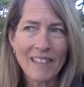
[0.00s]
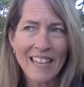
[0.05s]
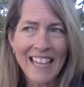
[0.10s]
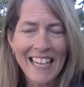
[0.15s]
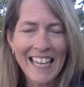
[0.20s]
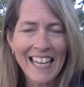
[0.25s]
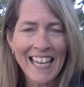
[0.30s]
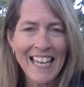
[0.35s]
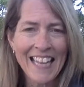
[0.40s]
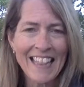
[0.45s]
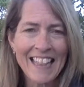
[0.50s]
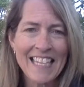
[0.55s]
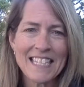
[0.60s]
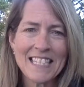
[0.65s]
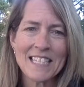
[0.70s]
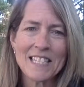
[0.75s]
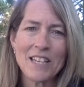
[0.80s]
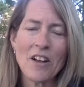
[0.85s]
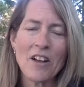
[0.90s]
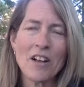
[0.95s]
Again, these
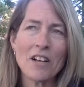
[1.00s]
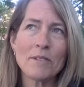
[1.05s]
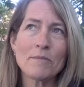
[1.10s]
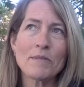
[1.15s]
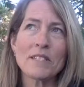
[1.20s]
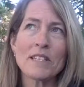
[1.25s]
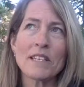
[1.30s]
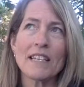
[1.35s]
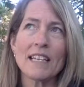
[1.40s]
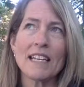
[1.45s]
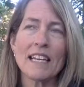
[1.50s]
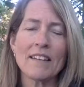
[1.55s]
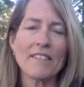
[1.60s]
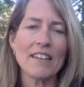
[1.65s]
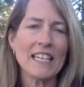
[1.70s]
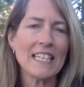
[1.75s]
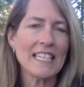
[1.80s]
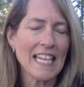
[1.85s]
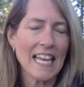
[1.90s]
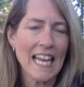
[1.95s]
Psalms
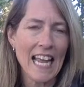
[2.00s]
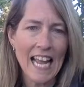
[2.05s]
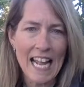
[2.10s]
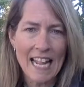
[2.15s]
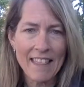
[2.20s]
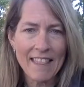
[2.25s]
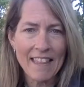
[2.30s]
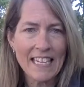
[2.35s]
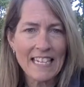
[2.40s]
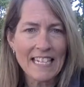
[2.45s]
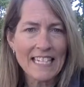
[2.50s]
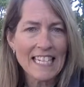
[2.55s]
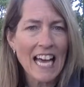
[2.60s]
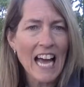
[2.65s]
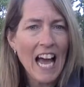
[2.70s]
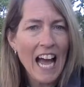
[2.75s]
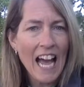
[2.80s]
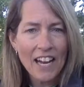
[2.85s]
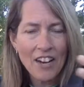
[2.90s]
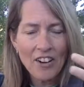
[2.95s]
contain the
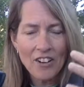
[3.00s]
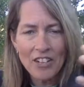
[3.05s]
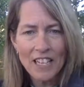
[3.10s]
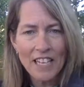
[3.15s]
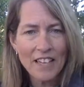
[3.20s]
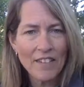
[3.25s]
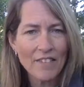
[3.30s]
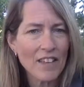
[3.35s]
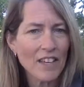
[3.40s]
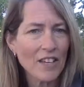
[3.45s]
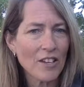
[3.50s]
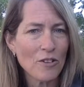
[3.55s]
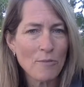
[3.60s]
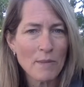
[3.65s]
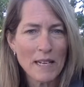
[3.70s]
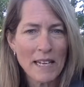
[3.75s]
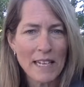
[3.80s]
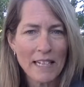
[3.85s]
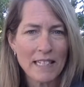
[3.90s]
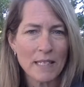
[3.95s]
entirety of the
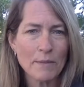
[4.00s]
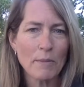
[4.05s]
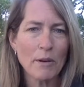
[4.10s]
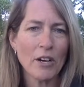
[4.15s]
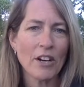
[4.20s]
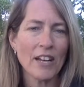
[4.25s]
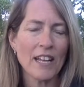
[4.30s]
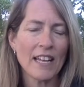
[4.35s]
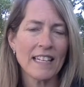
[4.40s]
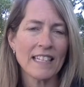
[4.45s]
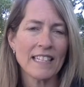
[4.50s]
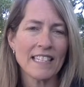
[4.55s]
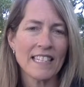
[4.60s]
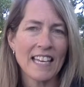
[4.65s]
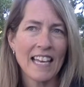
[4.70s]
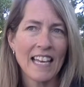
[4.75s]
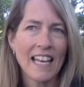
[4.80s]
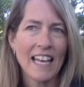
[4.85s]
human experience.